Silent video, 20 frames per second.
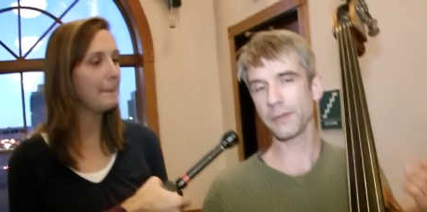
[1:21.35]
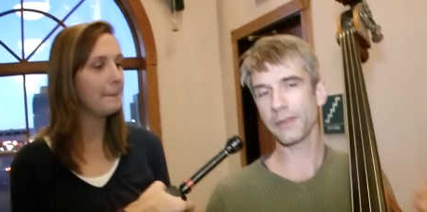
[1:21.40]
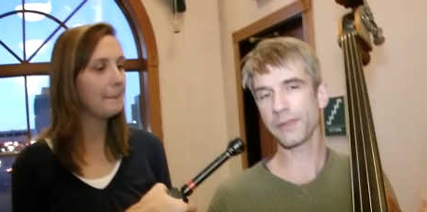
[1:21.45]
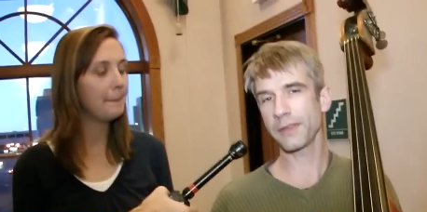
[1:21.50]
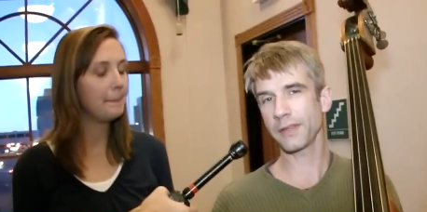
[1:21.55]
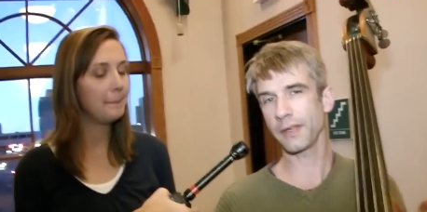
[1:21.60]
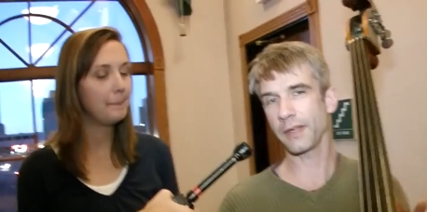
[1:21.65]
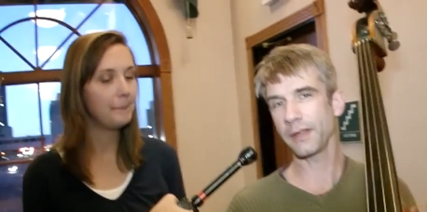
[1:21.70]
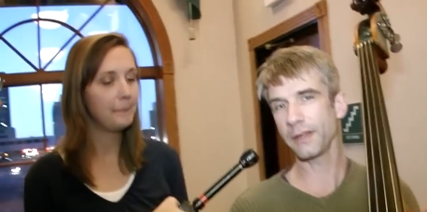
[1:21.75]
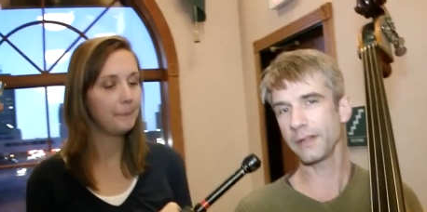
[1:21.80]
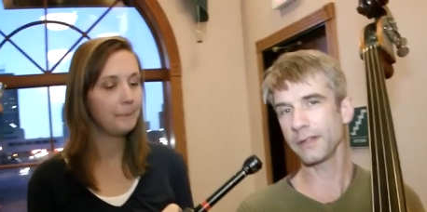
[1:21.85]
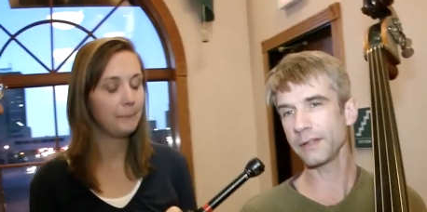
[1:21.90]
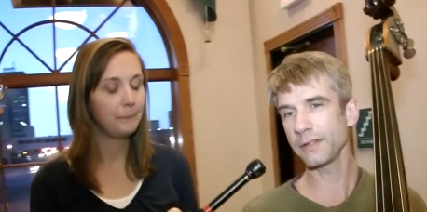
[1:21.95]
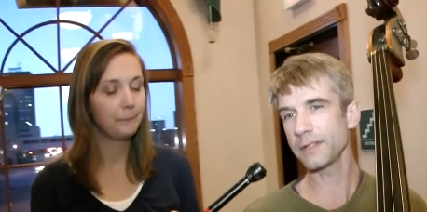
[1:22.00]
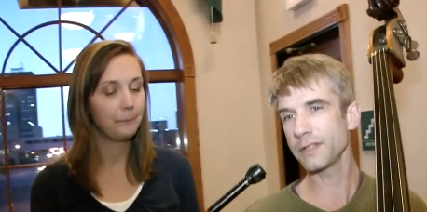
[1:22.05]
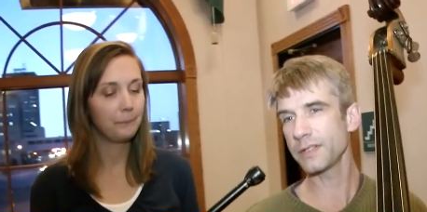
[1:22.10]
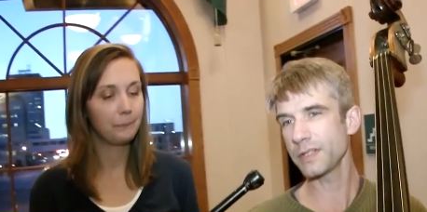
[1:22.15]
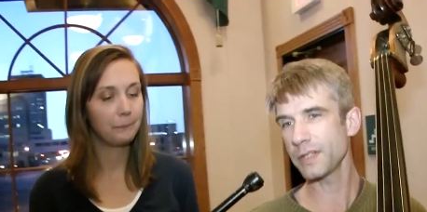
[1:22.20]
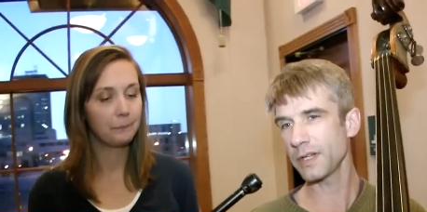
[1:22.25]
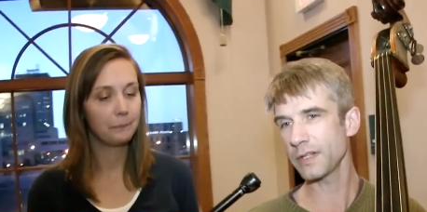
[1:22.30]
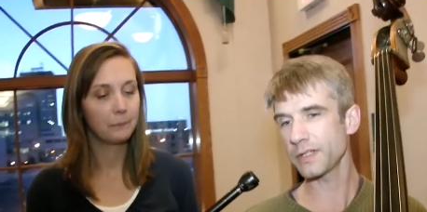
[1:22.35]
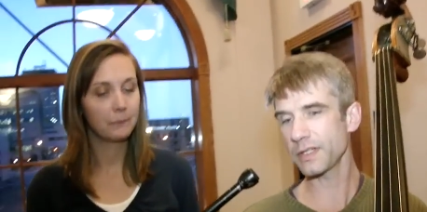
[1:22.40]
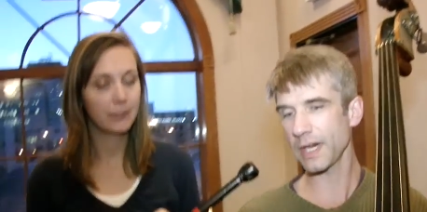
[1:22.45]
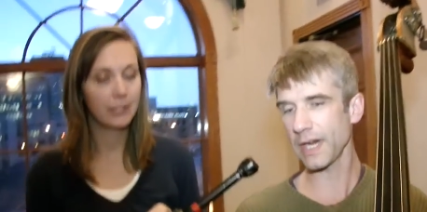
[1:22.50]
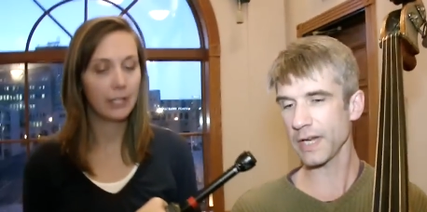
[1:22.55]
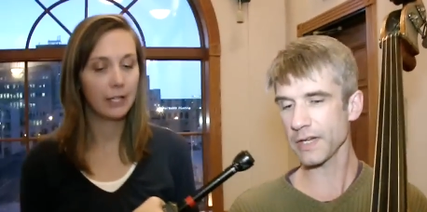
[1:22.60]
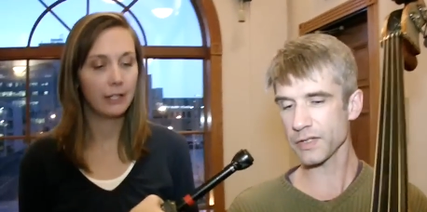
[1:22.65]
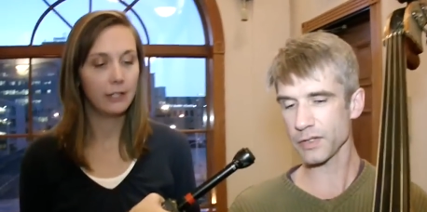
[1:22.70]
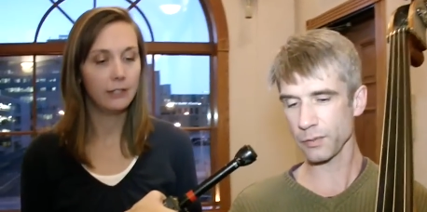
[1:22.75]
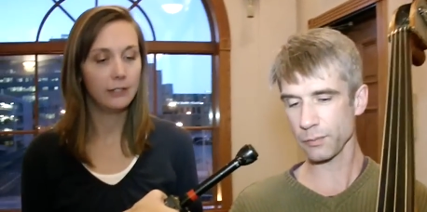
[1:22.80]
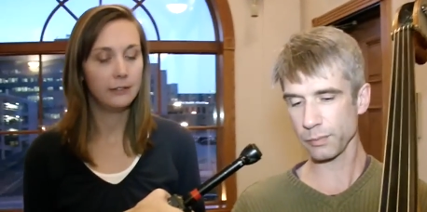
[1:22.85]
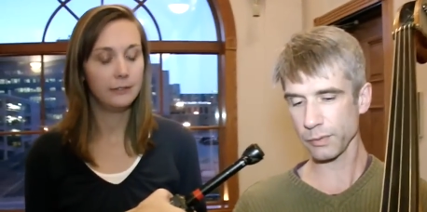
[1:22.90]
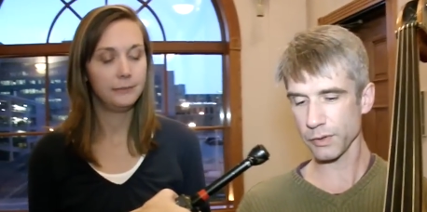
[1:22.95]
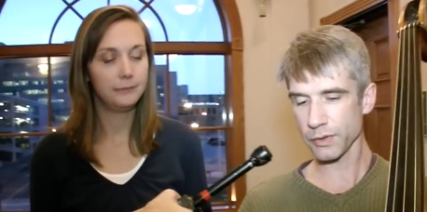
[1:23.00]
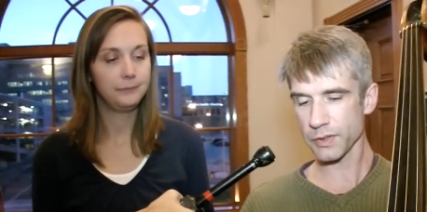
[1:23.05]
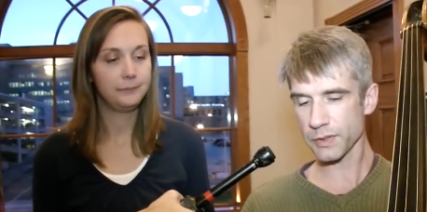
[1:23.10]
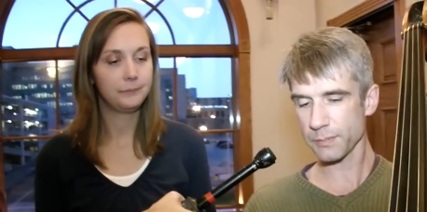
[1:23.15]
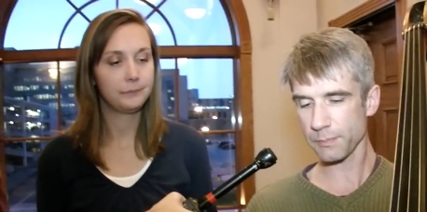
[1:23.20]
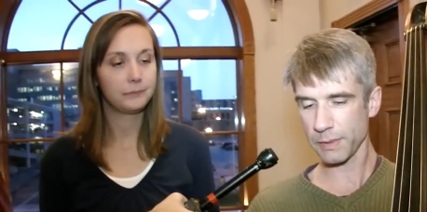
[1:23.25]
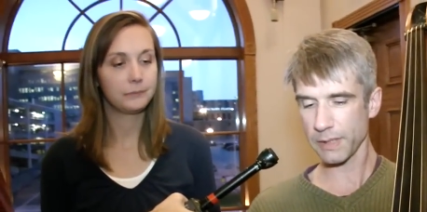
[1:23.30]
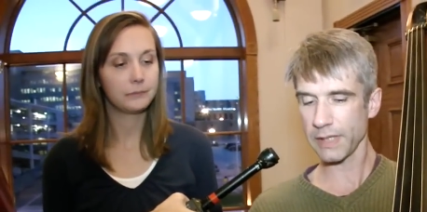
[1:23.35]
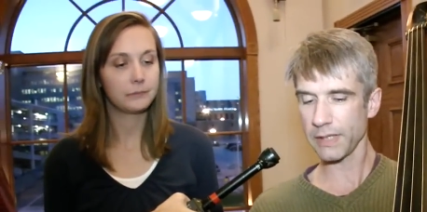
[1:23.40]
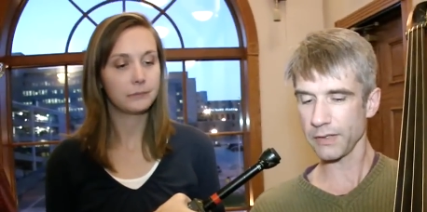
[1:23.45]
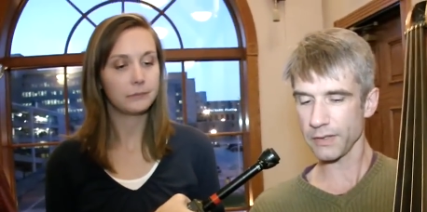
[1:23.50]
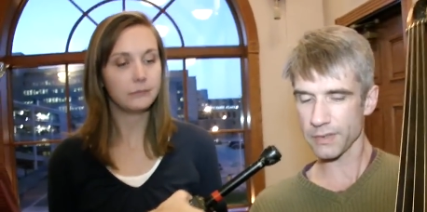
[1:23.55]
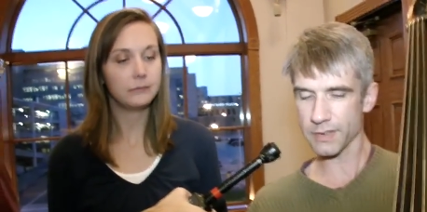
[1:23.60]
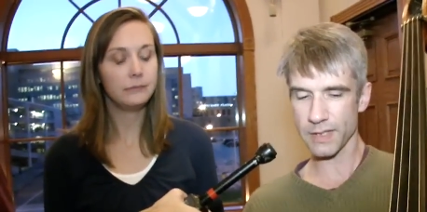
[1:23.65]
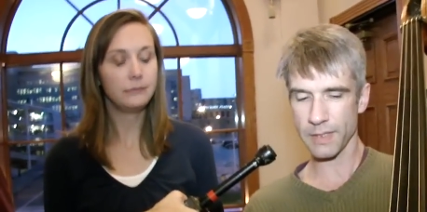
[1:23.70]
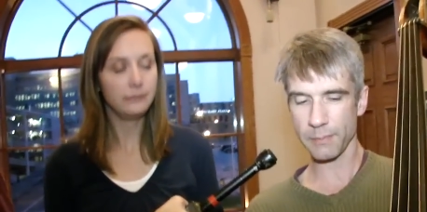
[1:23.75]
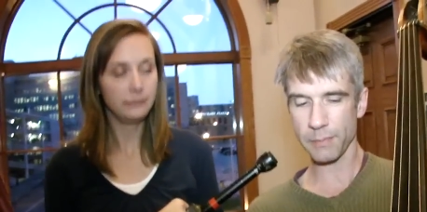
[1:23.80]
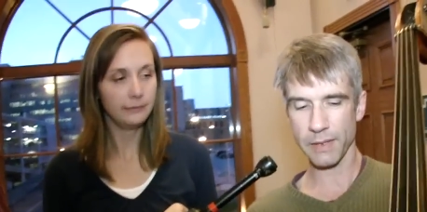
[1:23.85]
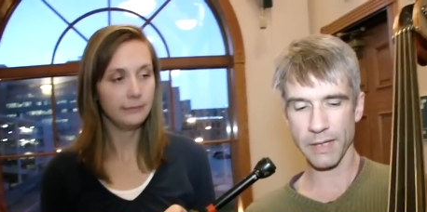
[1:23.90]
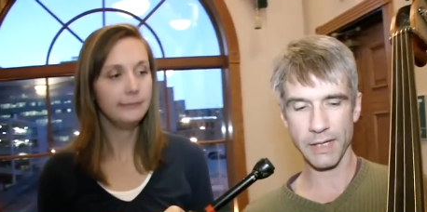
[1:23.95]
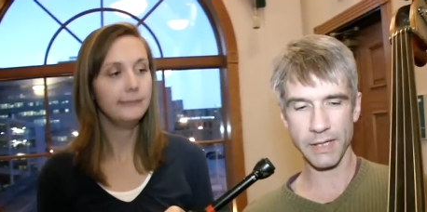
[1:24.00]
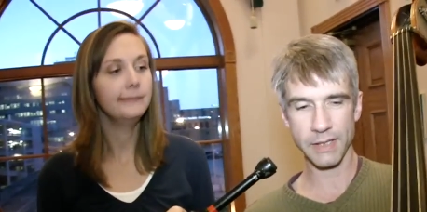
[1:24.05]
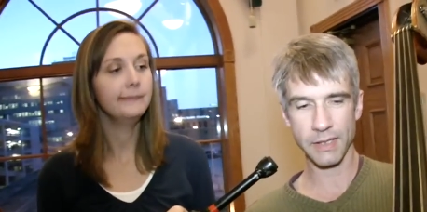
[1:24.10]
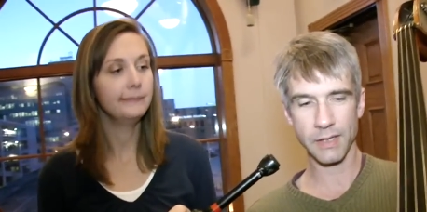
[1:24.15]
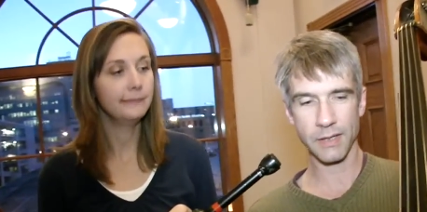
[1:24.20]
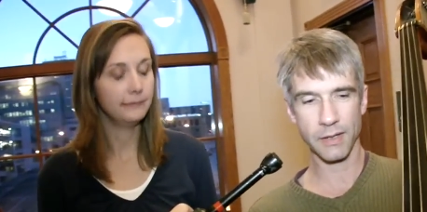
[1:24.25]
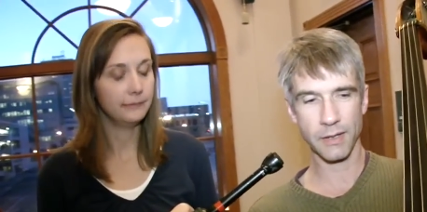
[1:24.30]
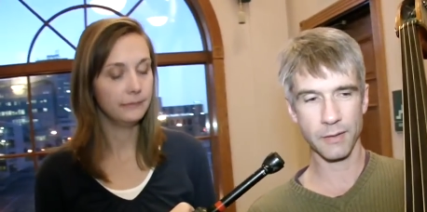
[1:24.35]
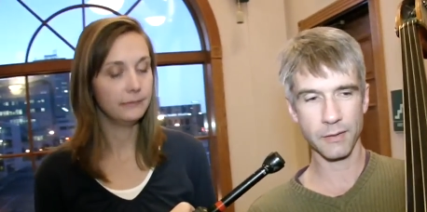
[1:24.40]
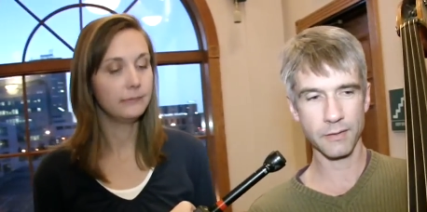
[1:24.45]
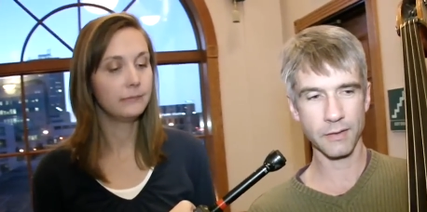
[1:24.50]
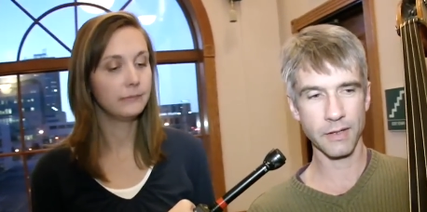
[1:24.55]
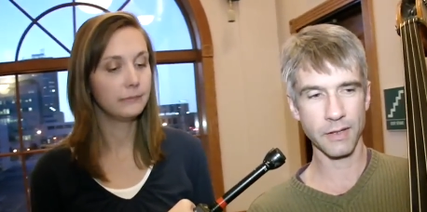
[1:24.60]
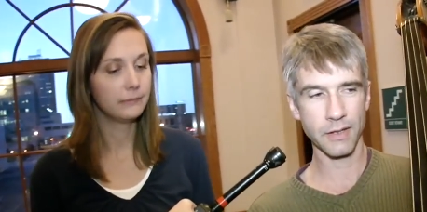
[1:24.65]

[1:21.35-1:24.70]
Speaker 1: with uh, jazz or blues players that play uh,